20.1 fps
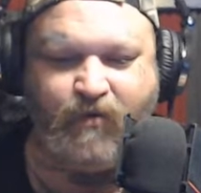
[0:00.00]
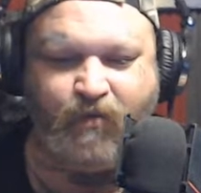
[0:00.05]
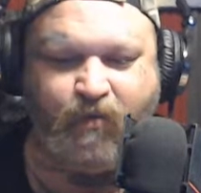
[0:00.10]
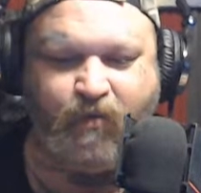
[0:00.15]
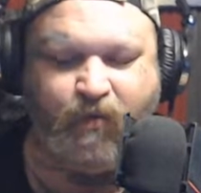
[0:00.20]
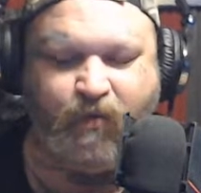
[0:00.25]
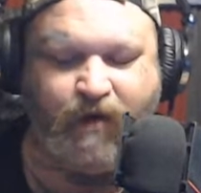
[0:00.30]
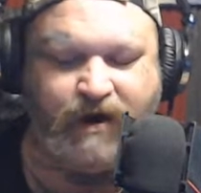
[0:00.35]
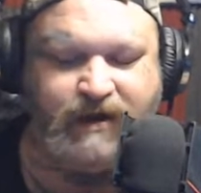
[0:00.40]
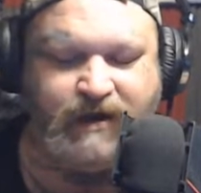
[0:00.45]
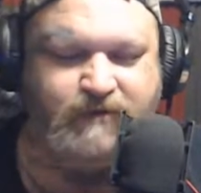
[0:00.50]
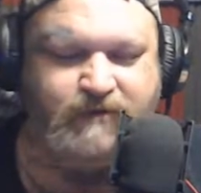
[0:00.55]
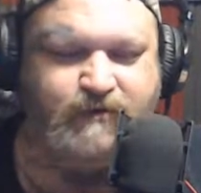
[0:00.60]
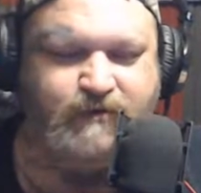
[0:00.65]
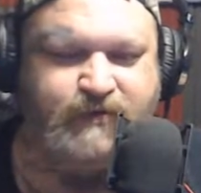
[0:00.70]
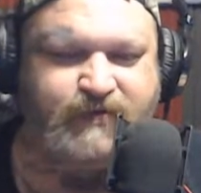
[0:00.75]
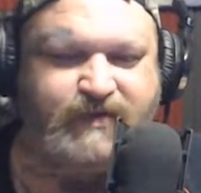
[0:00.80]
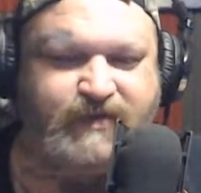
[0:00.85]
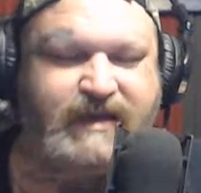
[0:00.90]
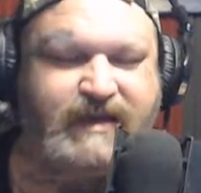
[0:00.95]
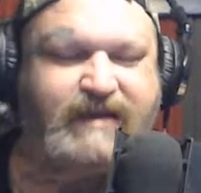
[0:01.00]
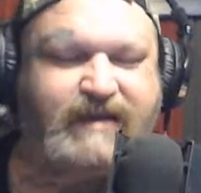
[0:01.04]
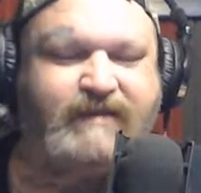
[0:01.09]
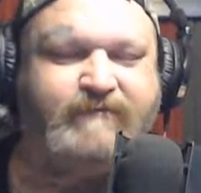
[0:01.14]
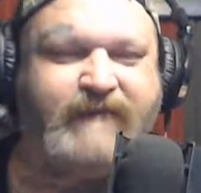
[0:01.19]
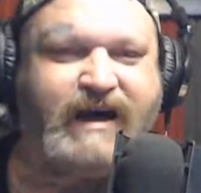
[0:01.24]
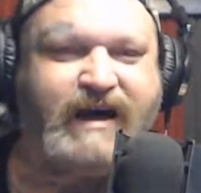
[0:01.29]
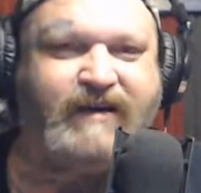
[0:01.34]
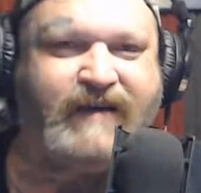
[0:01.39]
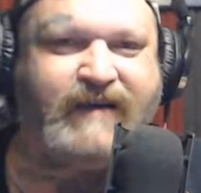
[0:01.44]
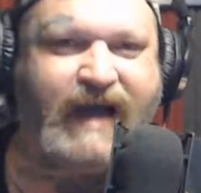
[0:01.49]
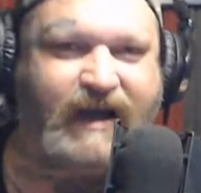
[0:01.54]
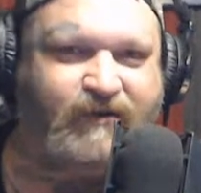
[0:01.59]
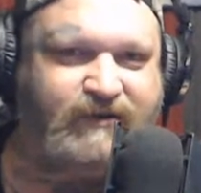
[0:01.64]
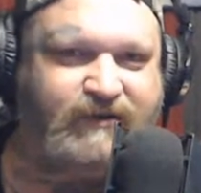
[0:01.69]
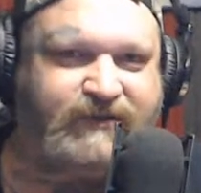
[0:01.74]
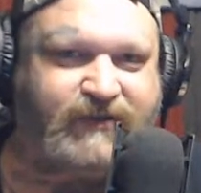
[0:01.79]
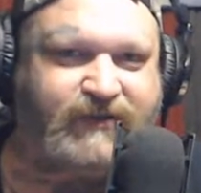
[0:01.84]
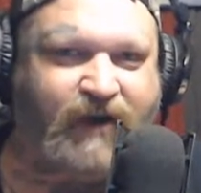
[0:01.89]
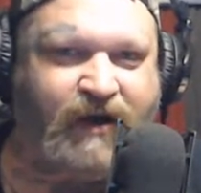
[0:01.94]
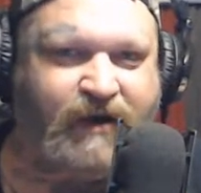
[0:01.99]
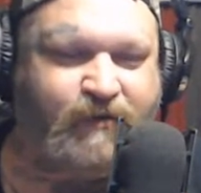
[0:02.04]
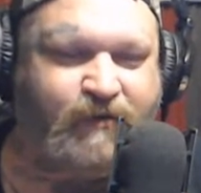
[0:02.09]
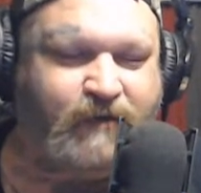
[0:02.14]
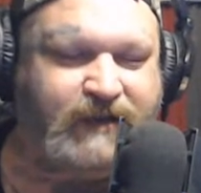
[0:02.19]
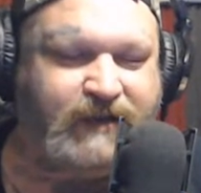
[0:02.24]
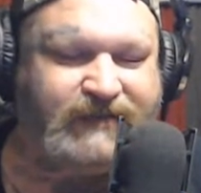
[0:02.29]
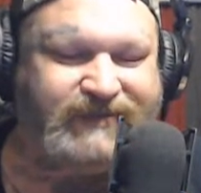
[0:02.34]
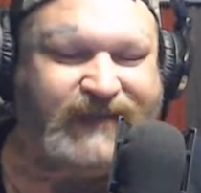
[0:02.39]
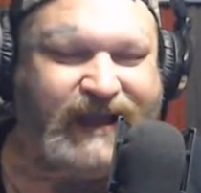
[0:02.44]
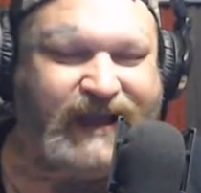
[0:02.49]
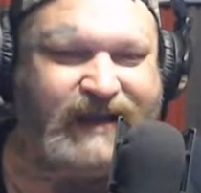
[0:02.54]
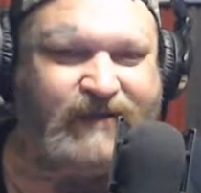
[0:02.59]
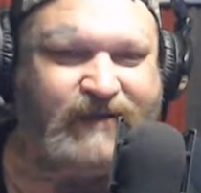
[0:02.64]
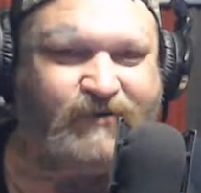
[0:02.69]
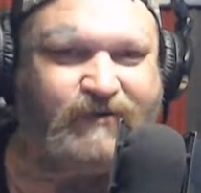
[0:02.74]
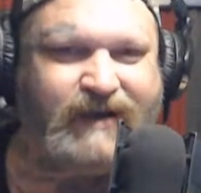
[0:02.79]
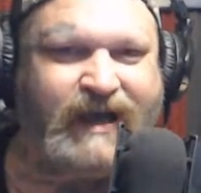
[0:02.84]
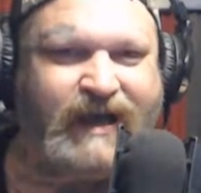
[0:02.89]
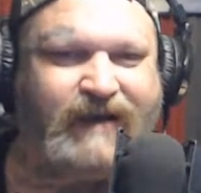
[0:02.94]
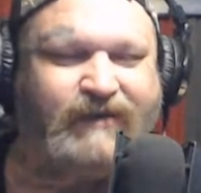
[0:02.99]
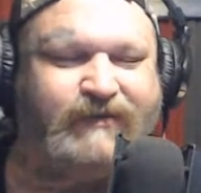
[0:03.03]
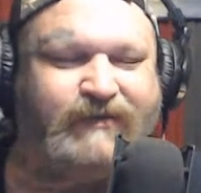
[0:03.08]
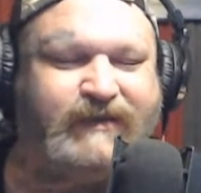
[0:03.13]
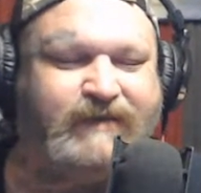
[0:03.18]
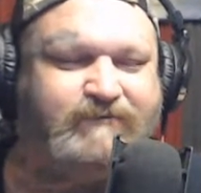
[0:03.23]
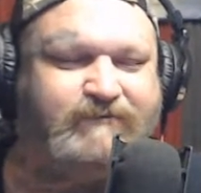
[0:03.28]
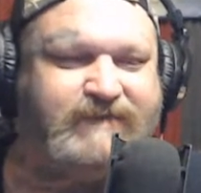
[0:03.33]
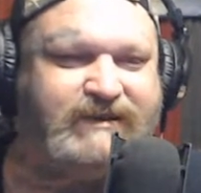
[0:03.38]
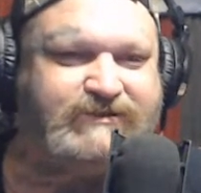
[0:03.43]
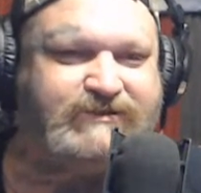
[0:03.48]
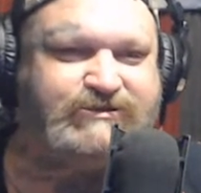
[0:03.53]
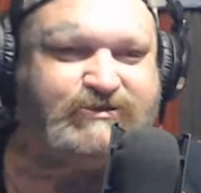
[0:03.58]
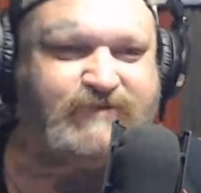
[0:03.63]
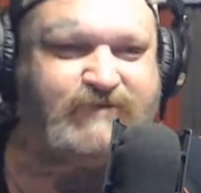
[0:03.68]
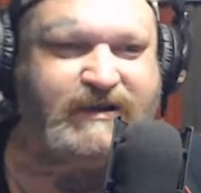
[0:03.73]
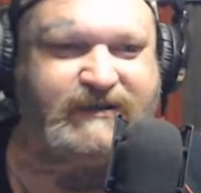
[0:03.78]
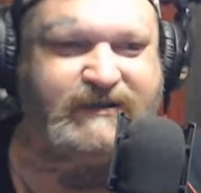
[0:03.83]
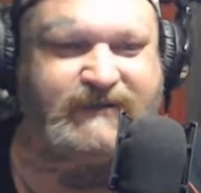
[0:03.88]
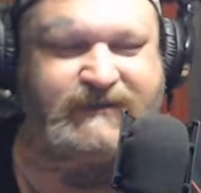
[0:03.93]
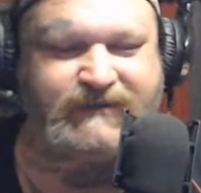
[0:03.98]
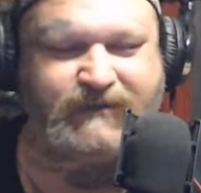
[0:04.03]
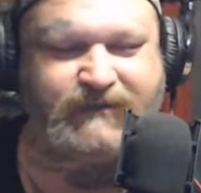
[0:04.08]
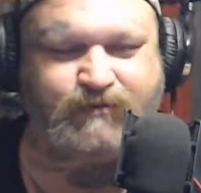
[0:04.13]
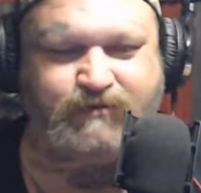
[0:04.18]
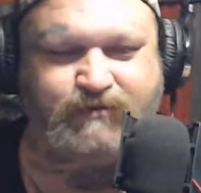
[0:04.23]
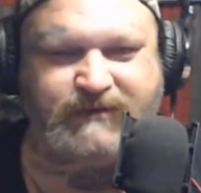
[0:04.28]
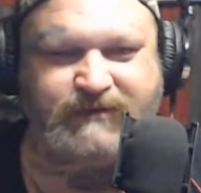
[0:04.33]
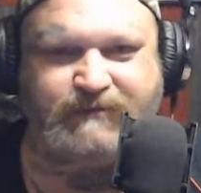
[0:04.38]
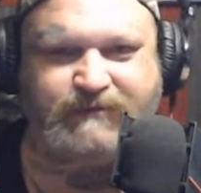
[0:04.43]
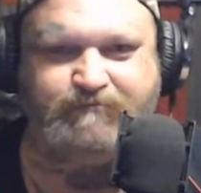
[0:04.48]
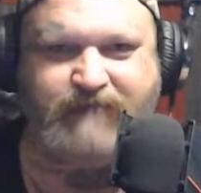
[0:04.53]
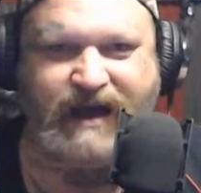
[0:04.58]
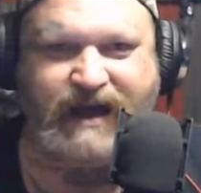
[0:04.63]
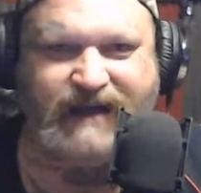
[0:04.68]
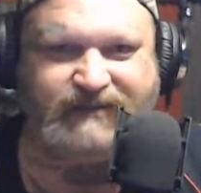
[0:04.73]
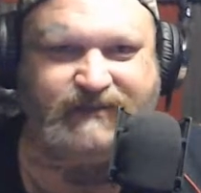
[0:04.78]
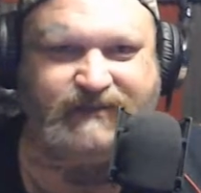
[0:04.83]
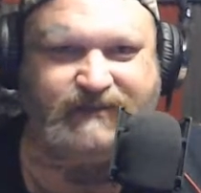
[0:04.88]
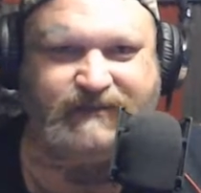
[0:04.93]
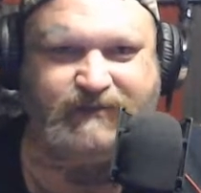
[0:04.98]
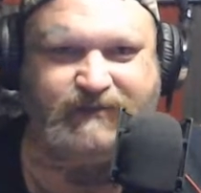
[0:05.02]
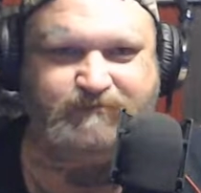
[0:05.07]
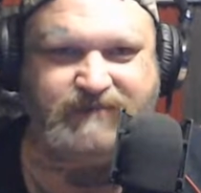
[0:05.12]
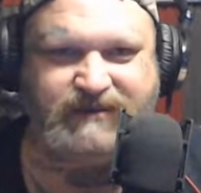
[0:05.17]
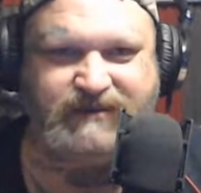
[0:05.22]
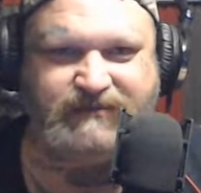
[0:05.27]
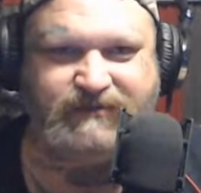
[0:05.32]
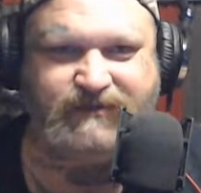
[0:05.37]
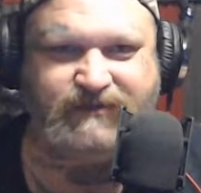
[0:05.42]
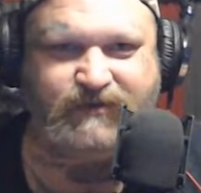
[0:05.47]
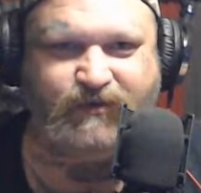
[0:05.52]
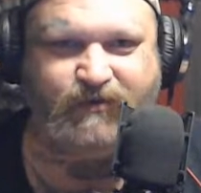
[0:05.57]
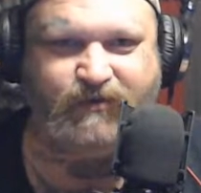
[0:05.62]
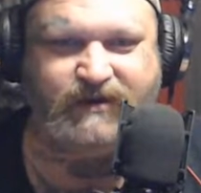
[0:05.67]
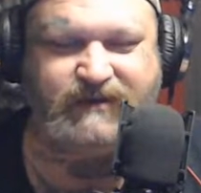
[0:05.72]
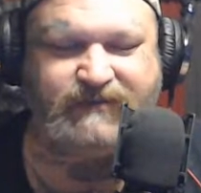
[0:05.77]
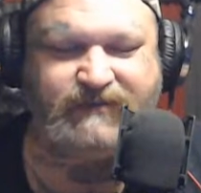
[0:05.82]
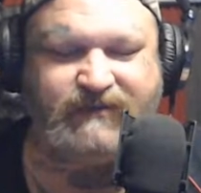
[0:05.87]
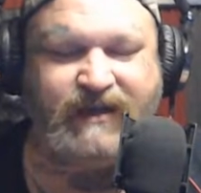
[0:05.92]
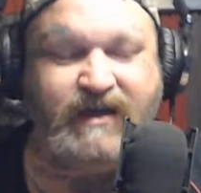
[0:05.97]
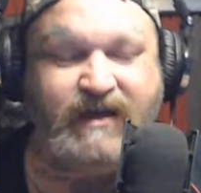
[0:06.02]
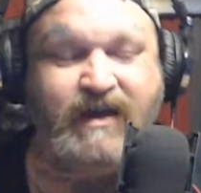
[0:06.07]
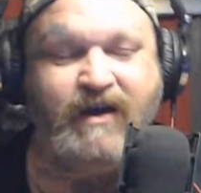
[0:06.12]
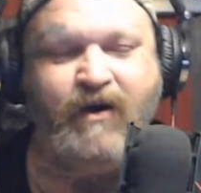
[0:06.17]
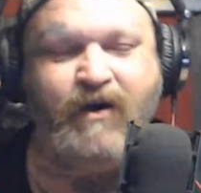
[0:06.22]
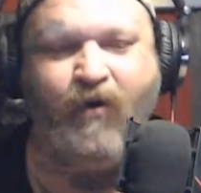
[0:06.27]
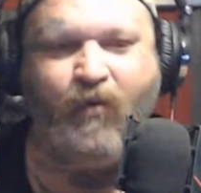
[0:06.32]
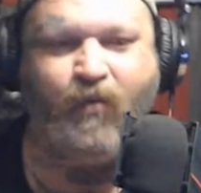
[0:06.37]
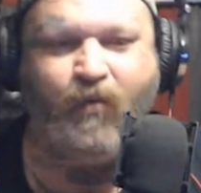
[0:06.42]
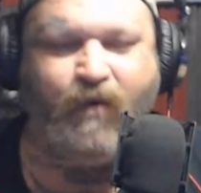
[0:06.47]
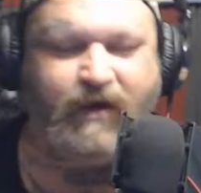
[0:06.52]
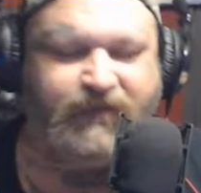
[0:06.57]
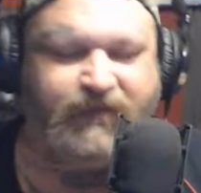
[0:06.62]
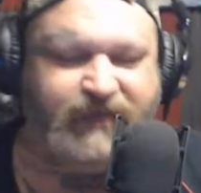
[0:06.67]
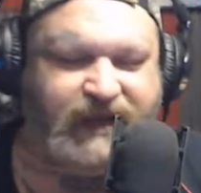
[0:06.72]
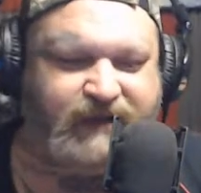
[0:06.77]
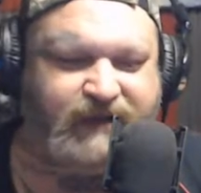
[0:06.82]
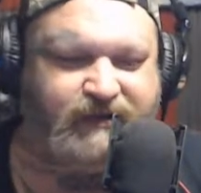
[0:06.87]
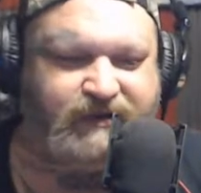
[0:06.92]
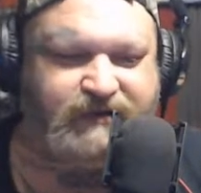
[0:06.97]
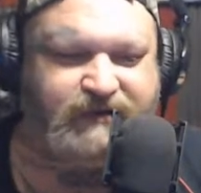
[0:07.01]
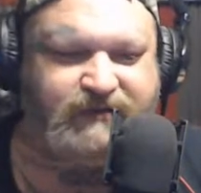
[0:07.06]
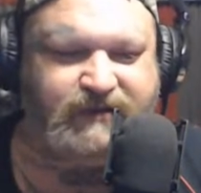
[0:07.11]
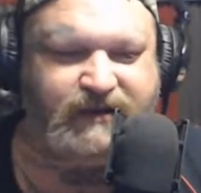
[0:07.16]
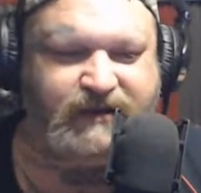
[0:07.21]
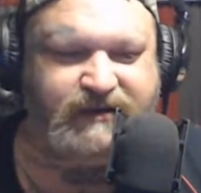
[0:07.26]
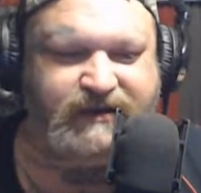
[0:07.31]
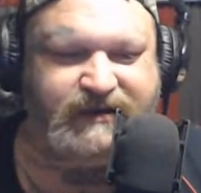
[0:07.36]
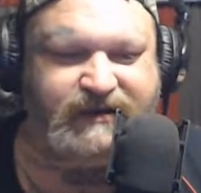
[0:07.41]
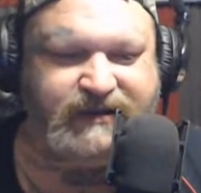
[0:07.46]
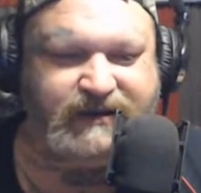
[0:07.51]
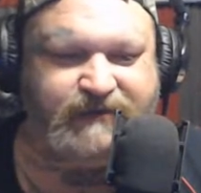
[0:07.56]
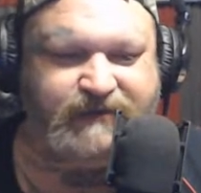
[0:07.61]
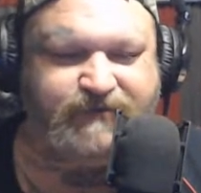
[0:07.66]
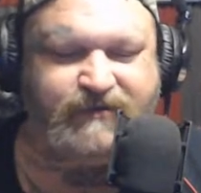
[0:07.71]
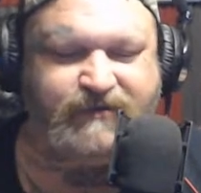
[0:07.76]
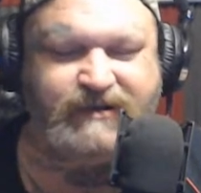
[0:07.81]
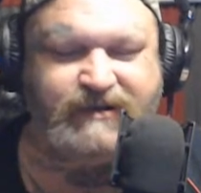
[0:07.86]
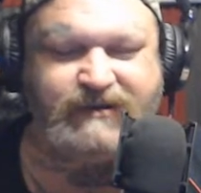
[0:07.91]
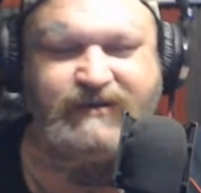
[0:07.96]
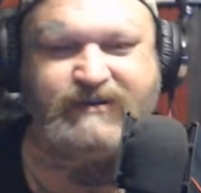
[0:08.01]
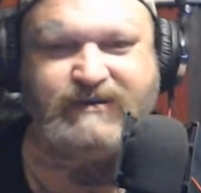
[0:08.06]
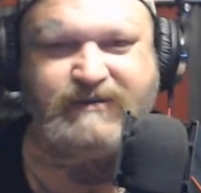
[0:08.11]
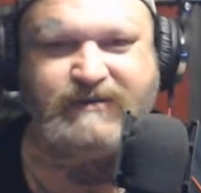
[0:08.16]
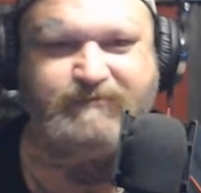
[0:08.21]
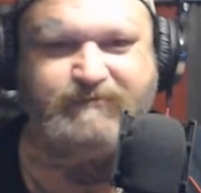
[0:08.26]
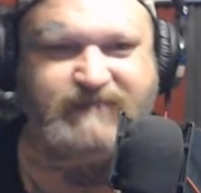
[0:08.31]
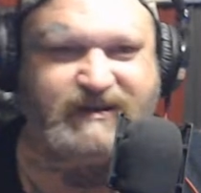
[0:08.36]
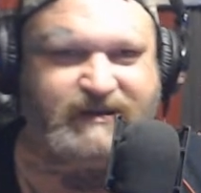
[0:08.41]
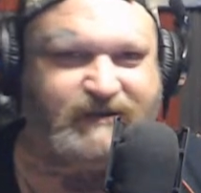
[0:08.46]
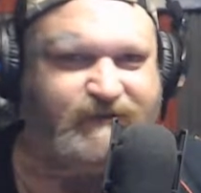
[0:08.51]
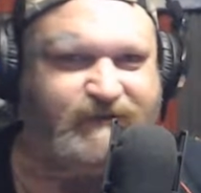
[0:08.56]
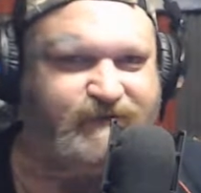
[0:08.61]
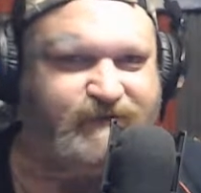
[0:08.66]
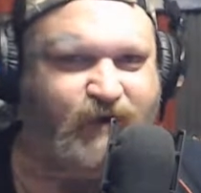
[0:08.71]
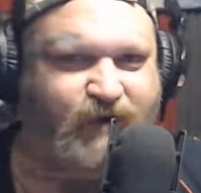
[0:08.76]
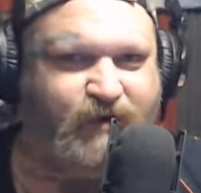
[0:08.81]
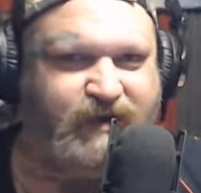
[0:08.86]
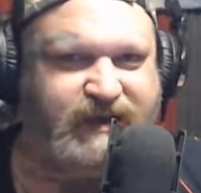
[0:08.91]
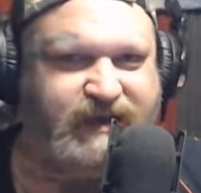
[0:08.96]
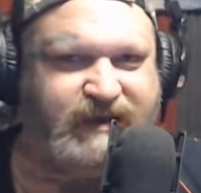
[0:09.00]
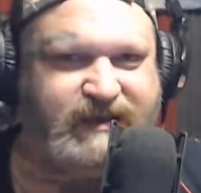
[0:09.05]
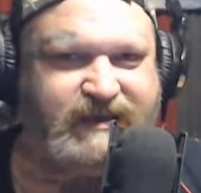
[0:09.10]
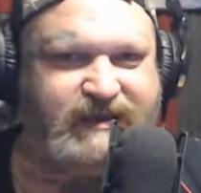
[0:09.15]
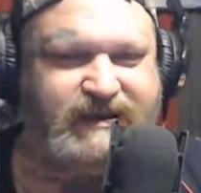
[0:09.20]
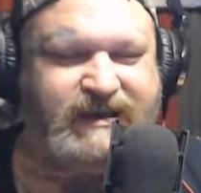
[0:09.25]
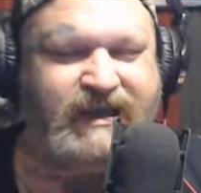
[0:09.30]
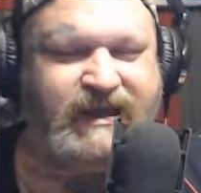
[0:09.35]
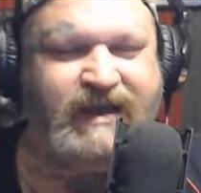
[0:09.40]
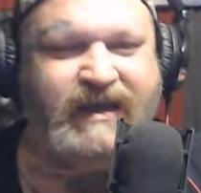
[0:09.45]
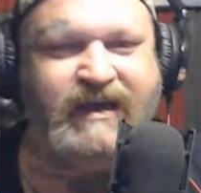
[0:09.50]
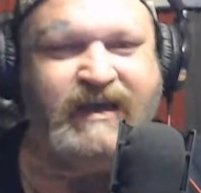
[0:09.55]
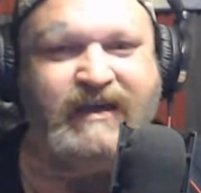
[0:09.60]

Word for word: What do you think about how it's all went down, how the administration's response has been to it, what they could have done different, could have been avoided?